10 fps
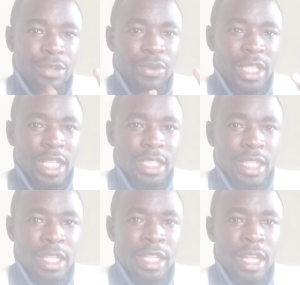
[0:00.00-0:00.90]
defeated
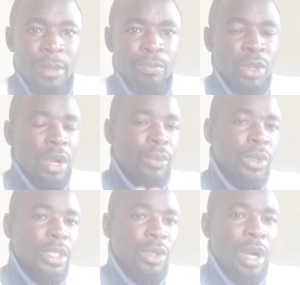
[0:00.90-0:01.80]
them.
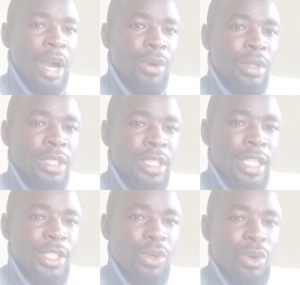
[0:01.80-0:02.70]
We saw how
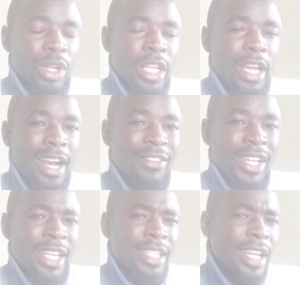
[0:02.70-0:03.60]
Zesco
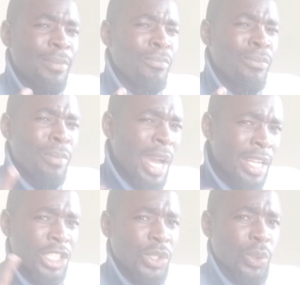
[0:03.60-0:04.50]
recovered and
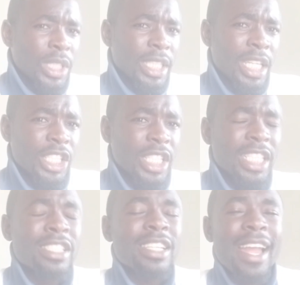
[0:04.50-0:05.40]
managed to snitch
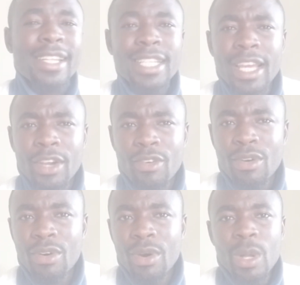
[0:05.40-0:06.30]
just a
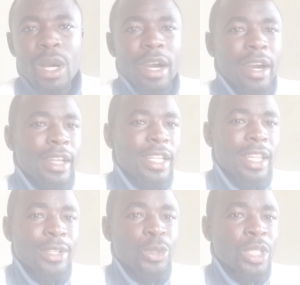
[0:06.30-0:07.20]
goal, and
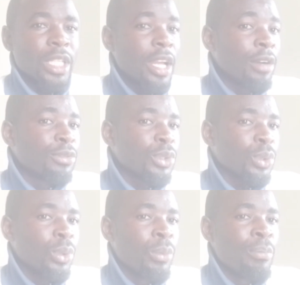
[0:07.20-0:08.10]
that was enough
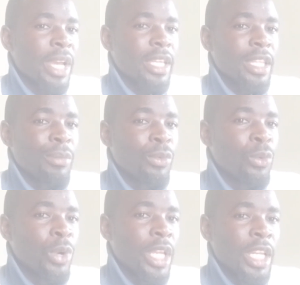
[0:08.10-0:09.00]
to make
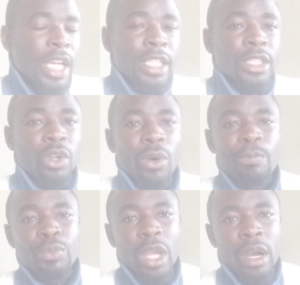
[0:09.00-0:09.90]
them win.
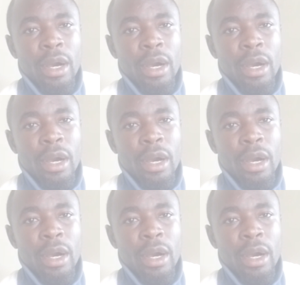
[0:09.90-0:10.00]
So,